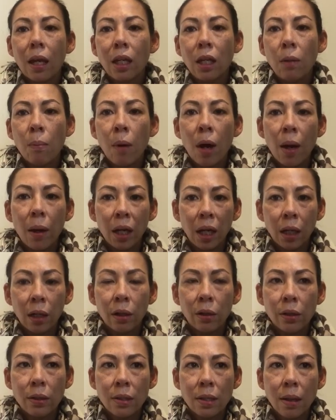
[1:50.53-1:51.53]
You might
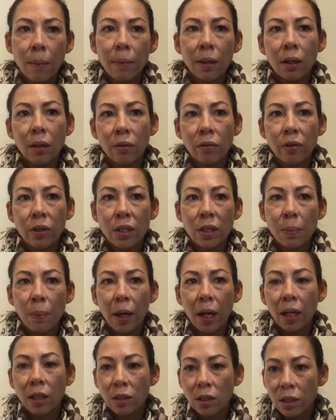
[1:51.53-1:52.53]
include something on the first
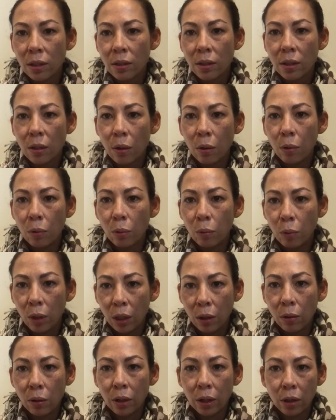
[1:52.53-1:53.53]
page that's called, we
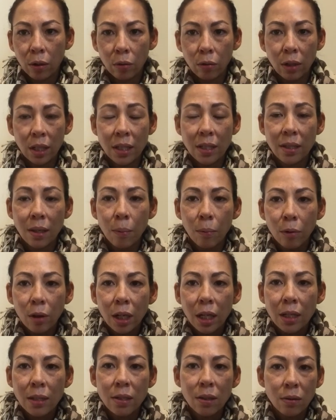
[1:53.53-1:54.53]
call it a career summary.